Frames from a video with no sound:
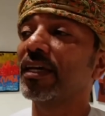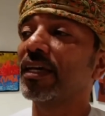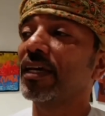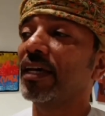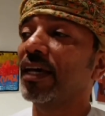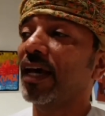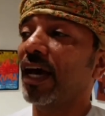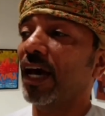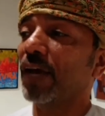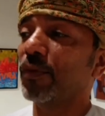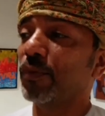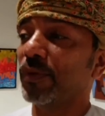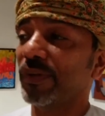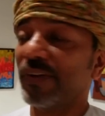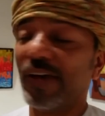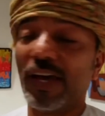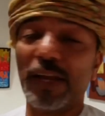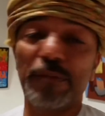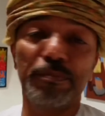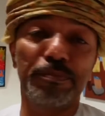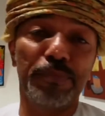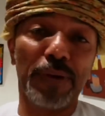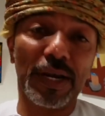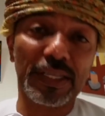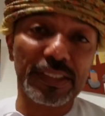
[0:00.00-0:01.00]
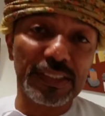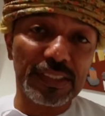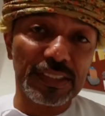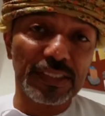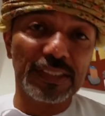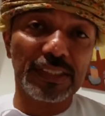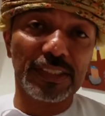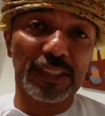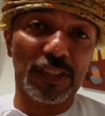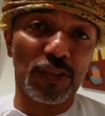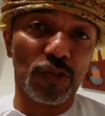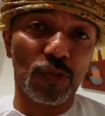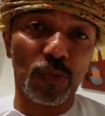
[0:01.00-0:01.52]
And we had buttons
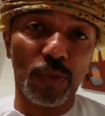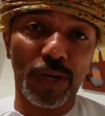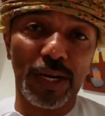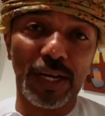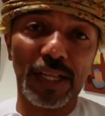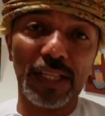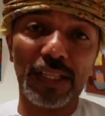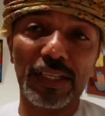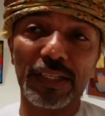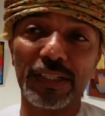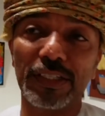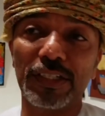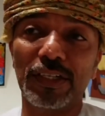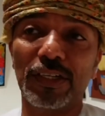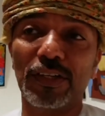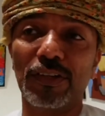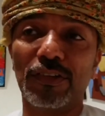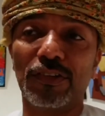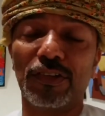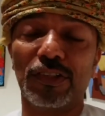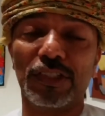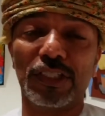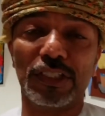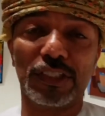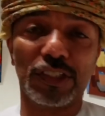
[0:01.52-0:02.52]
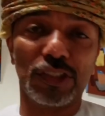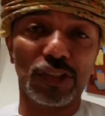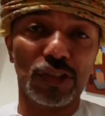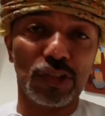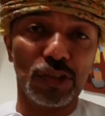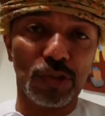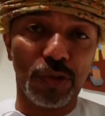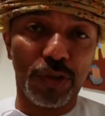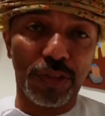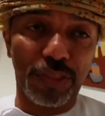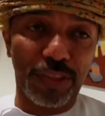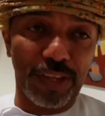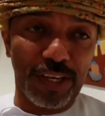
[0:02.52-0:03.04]
as well, you know, so this you do
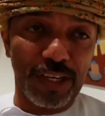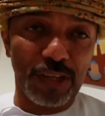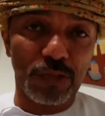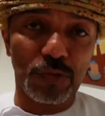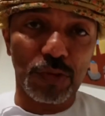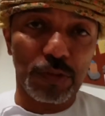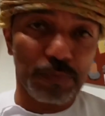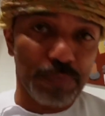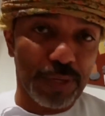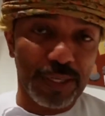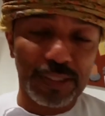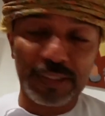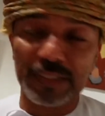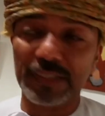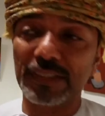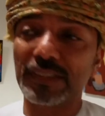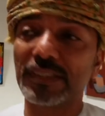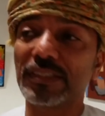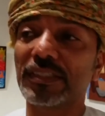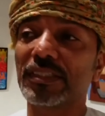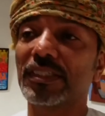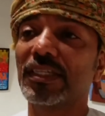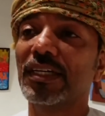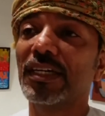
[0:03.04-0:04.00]
things with buttons.